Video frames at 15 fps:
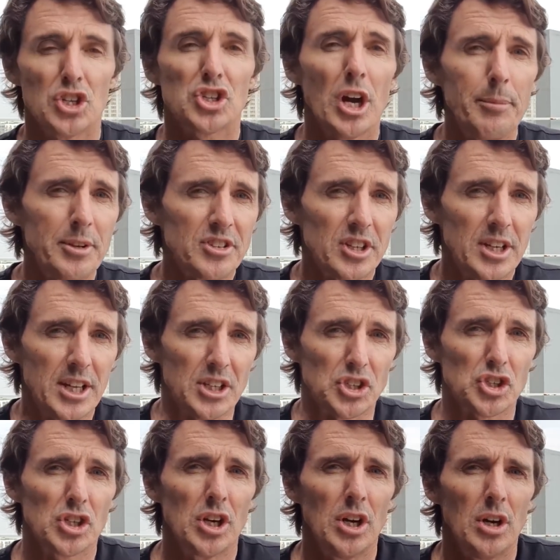Tobin
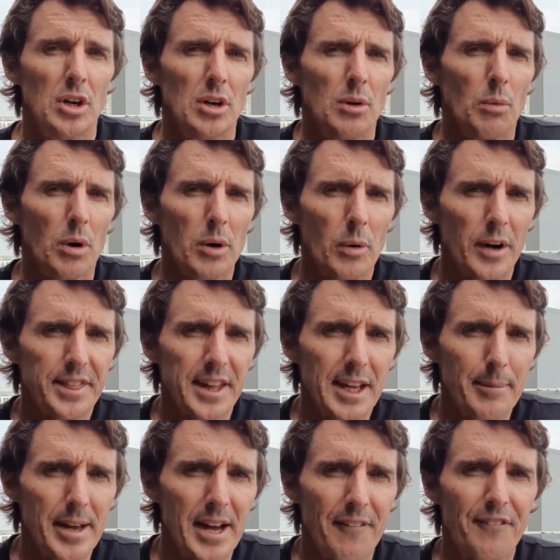Sinesh, what do I
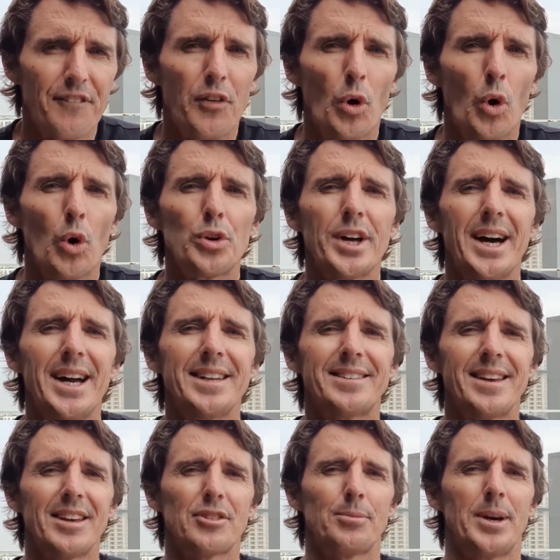think about 4-day
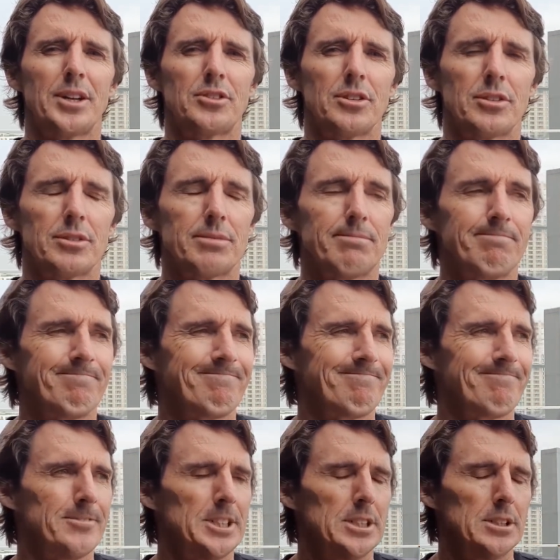test matches?
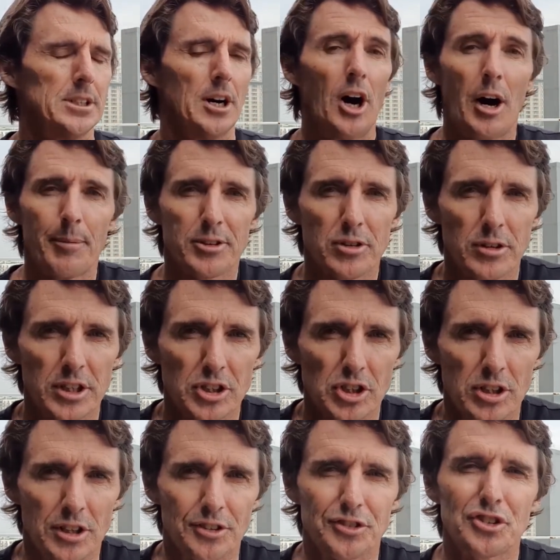I'm a
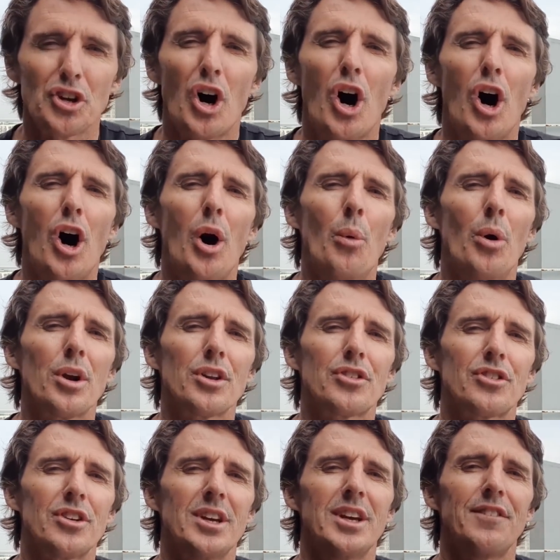traditionalist. I want to
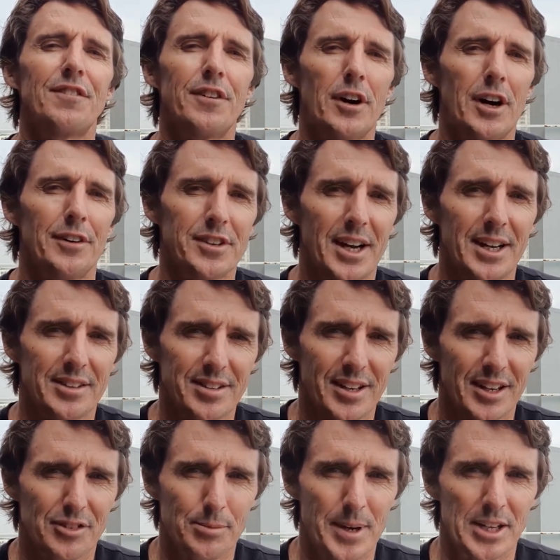see 5-day
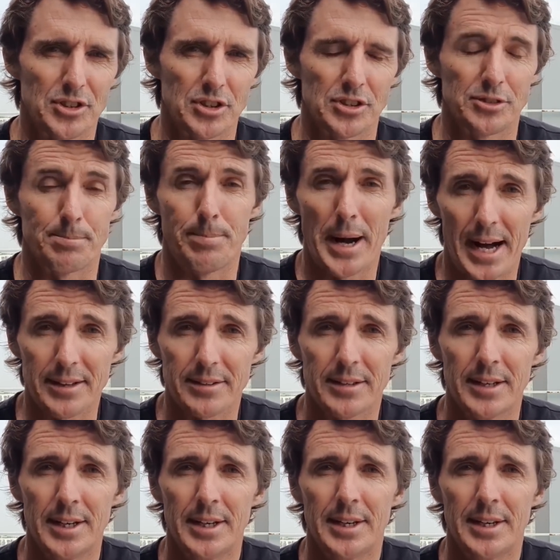test matches, but